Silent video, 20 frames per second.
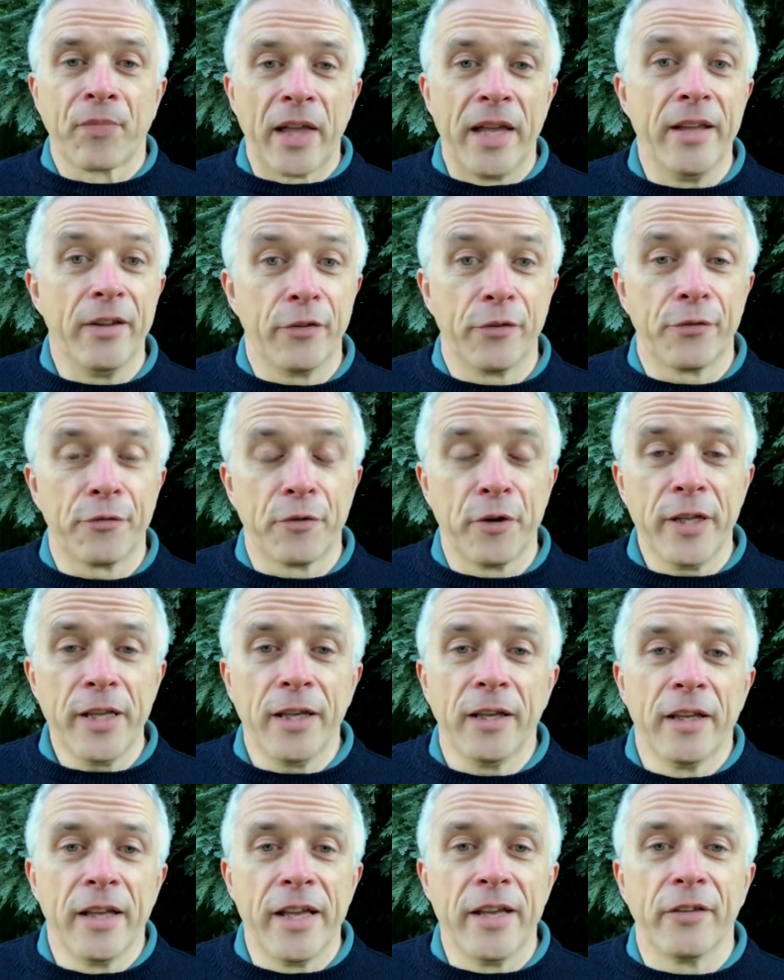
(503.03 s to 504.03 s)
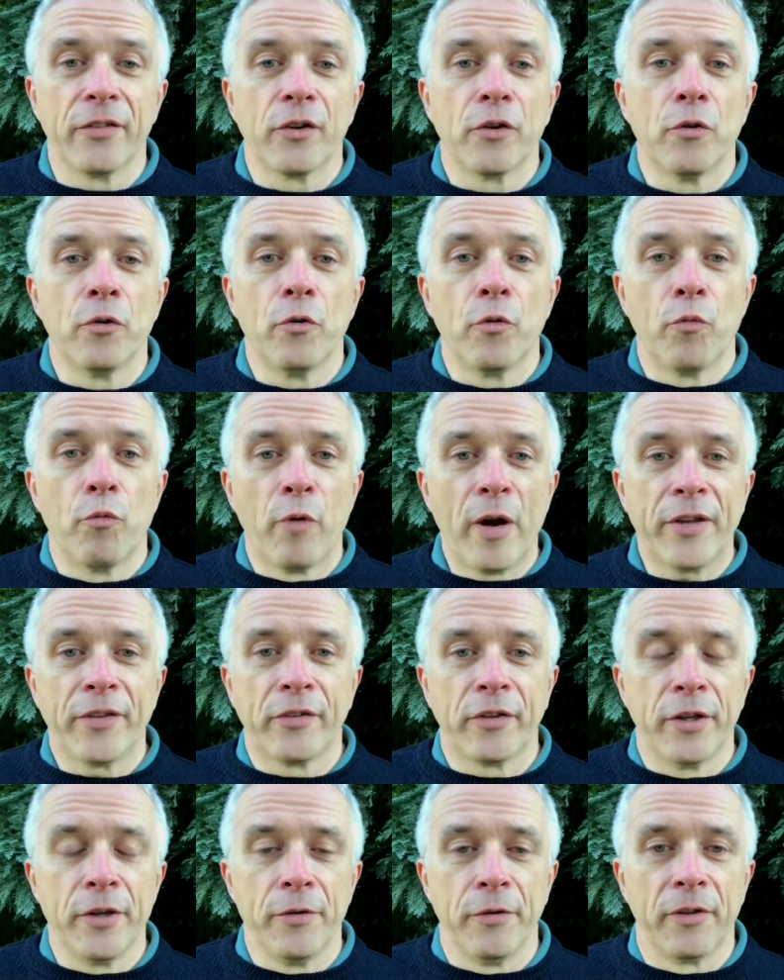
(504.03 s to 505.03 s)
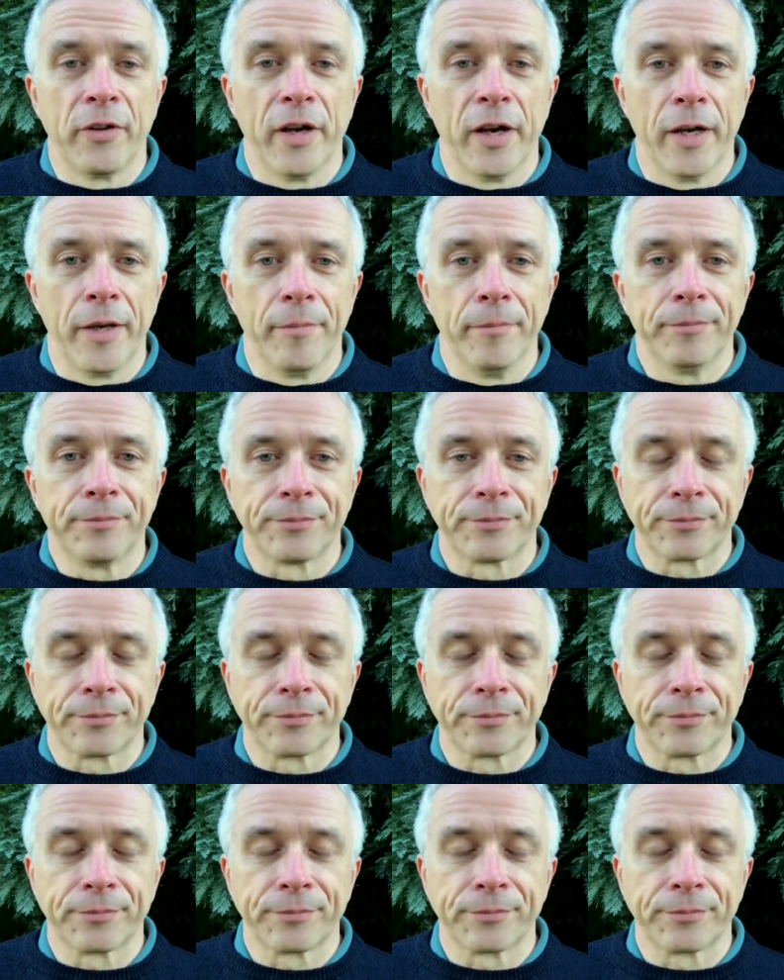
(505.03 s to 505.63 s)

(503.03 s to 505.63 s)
It's free. It's called Rescue Time.